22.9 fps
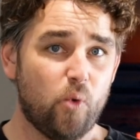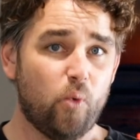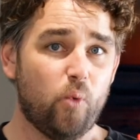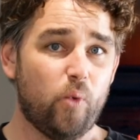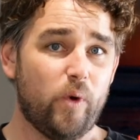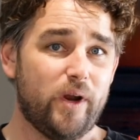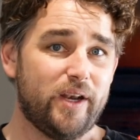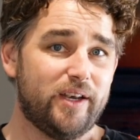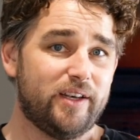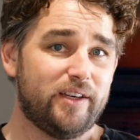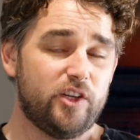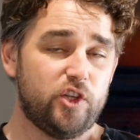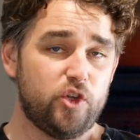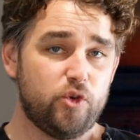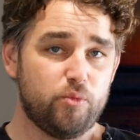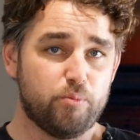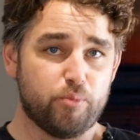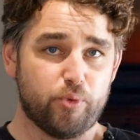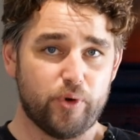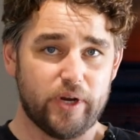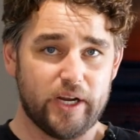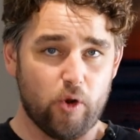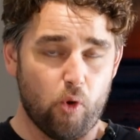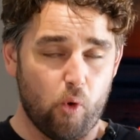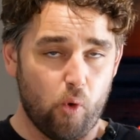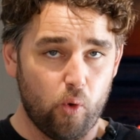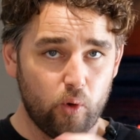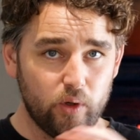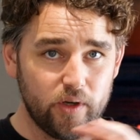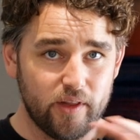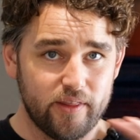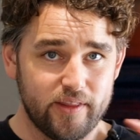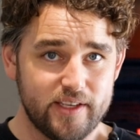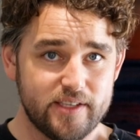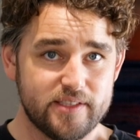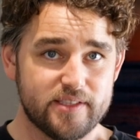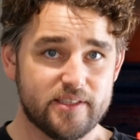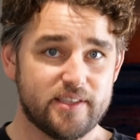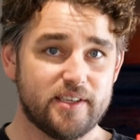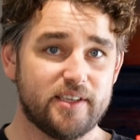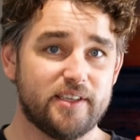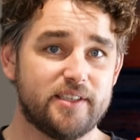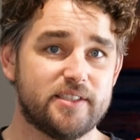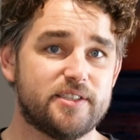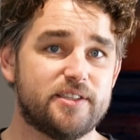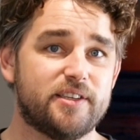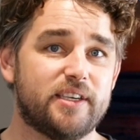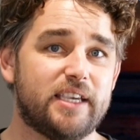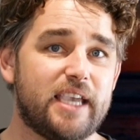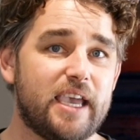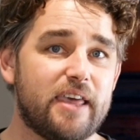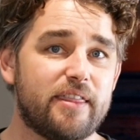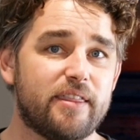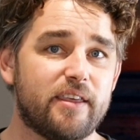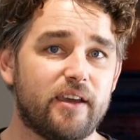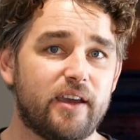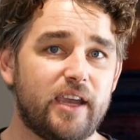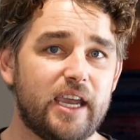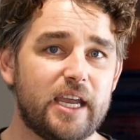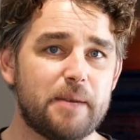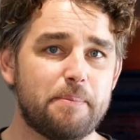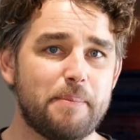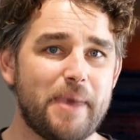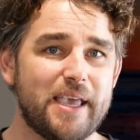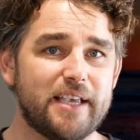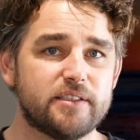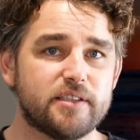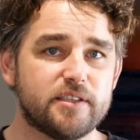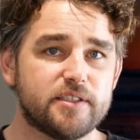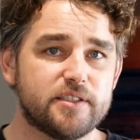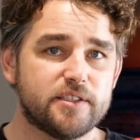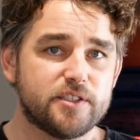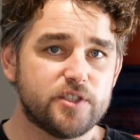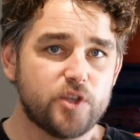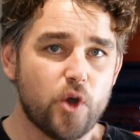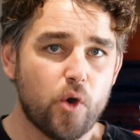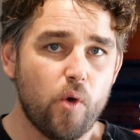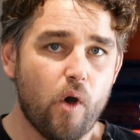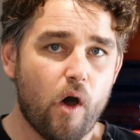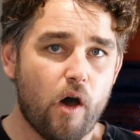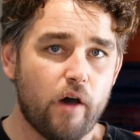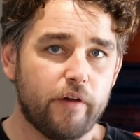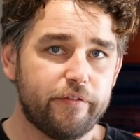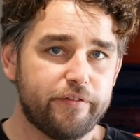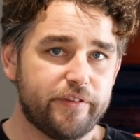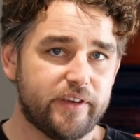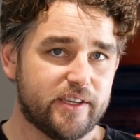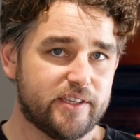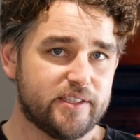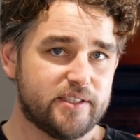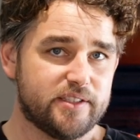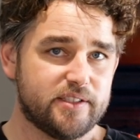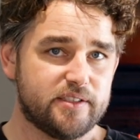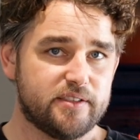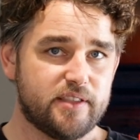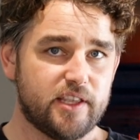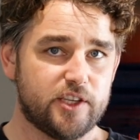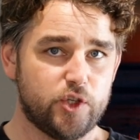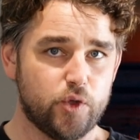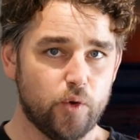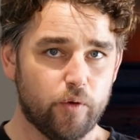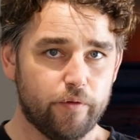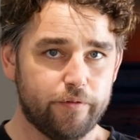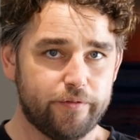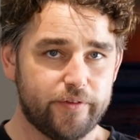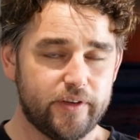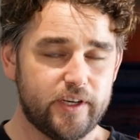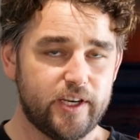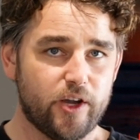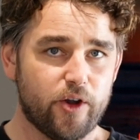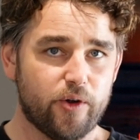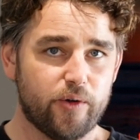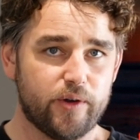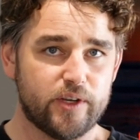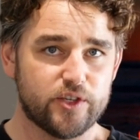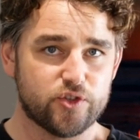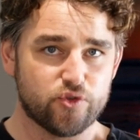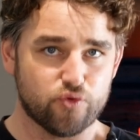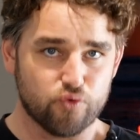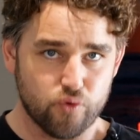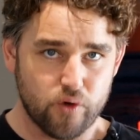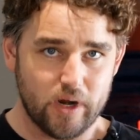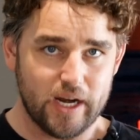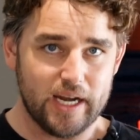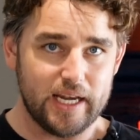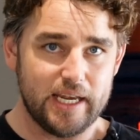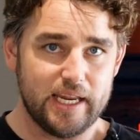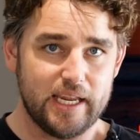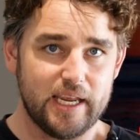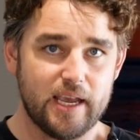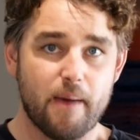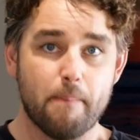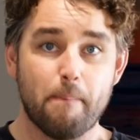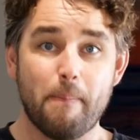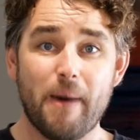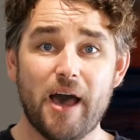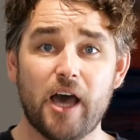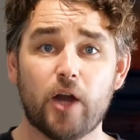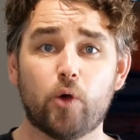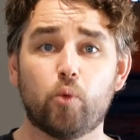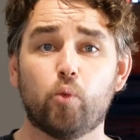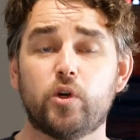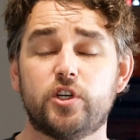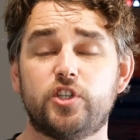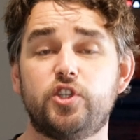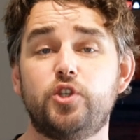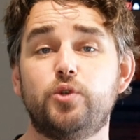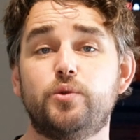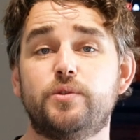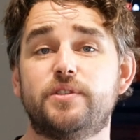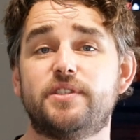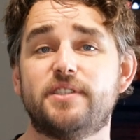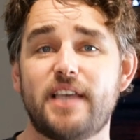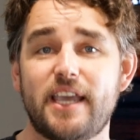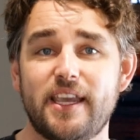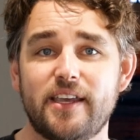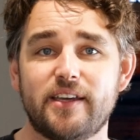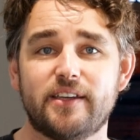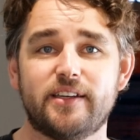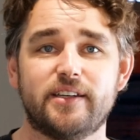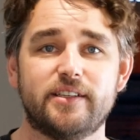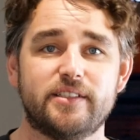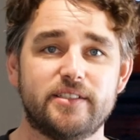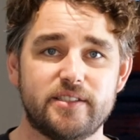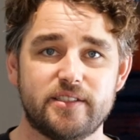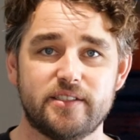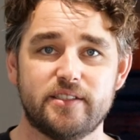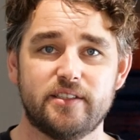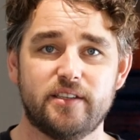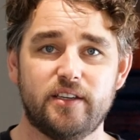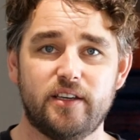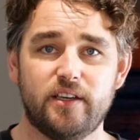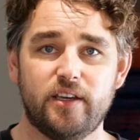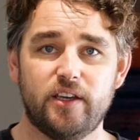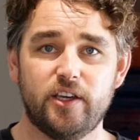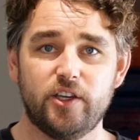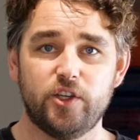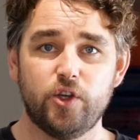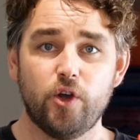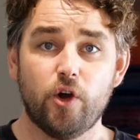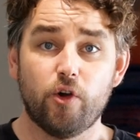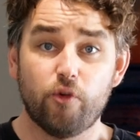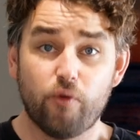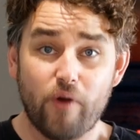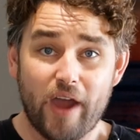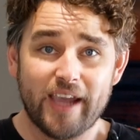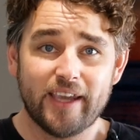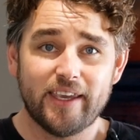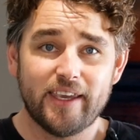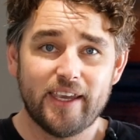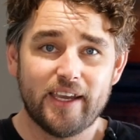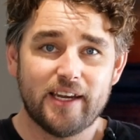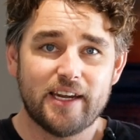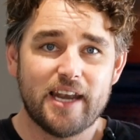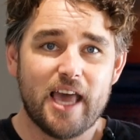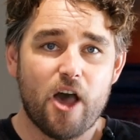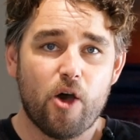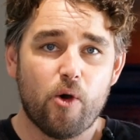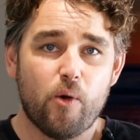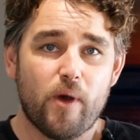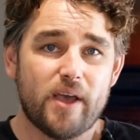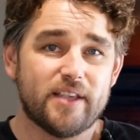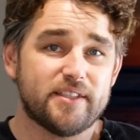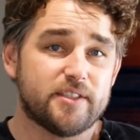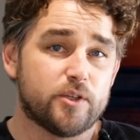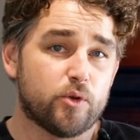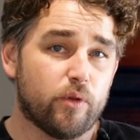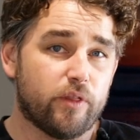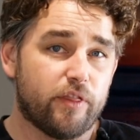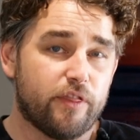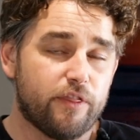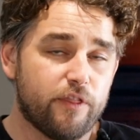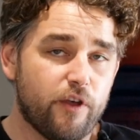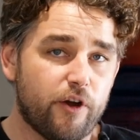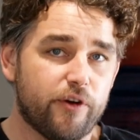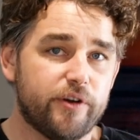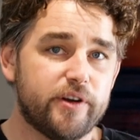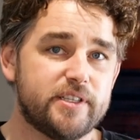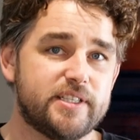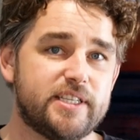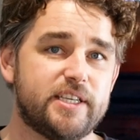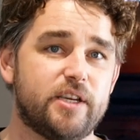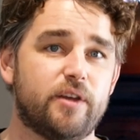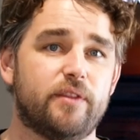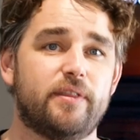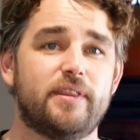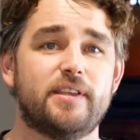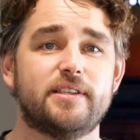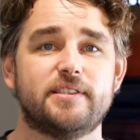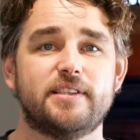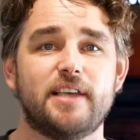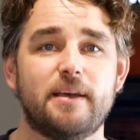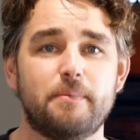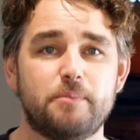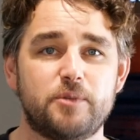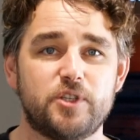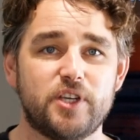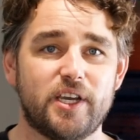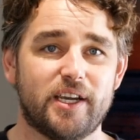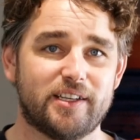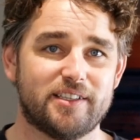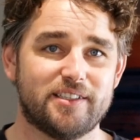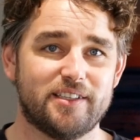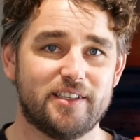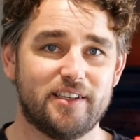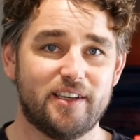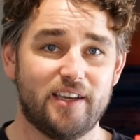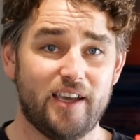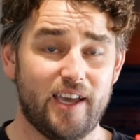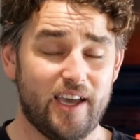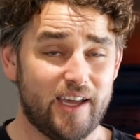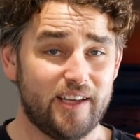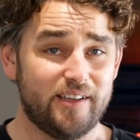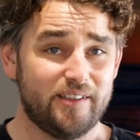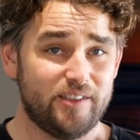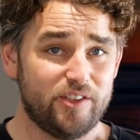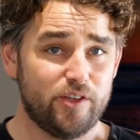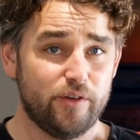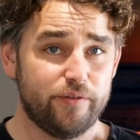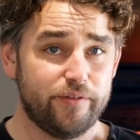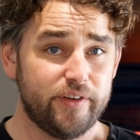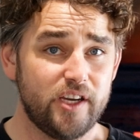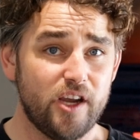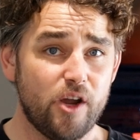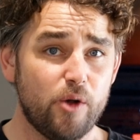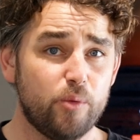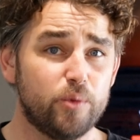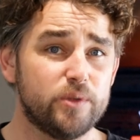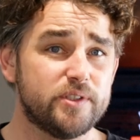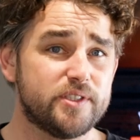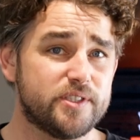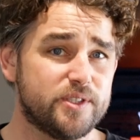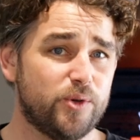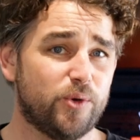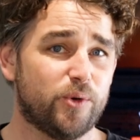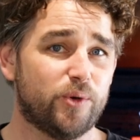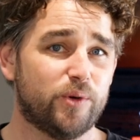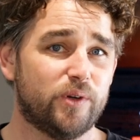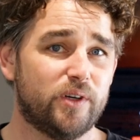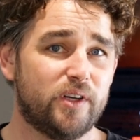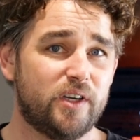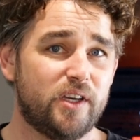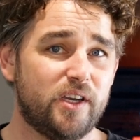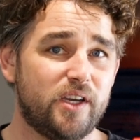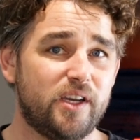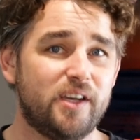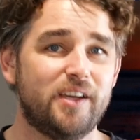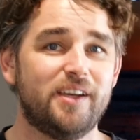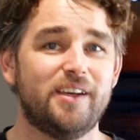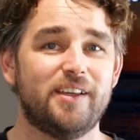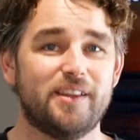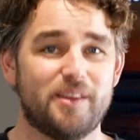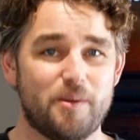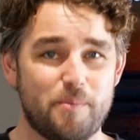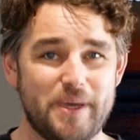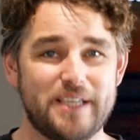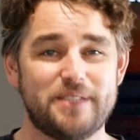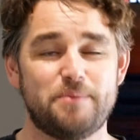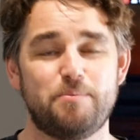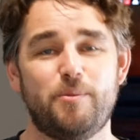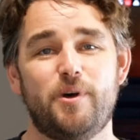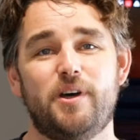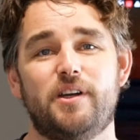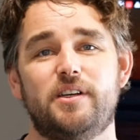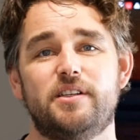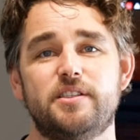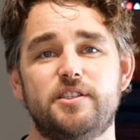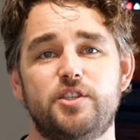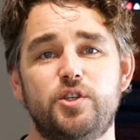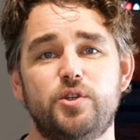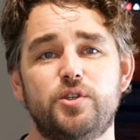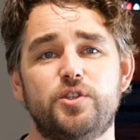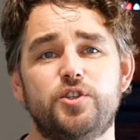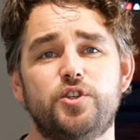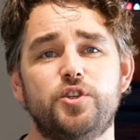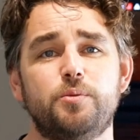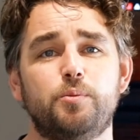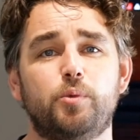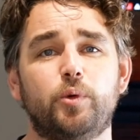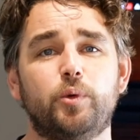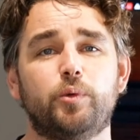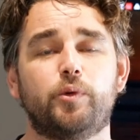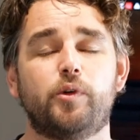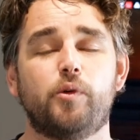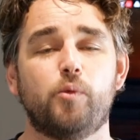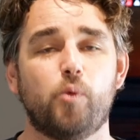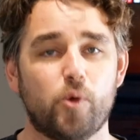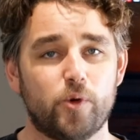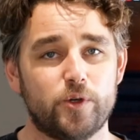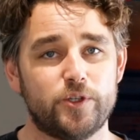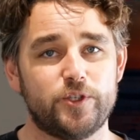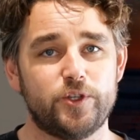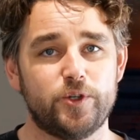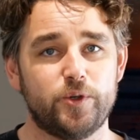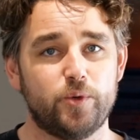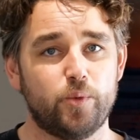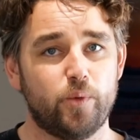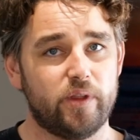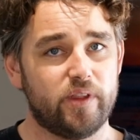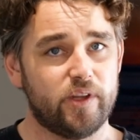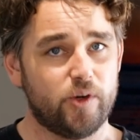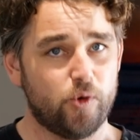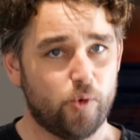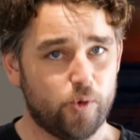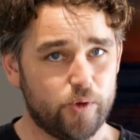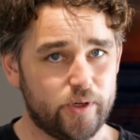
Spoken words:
When you bring all of these things together, it makes it so obvious that your video is really about what you say it is. You're ranking now as an authority on the subject, and your video will soar. The best part is YouTube will reward you with an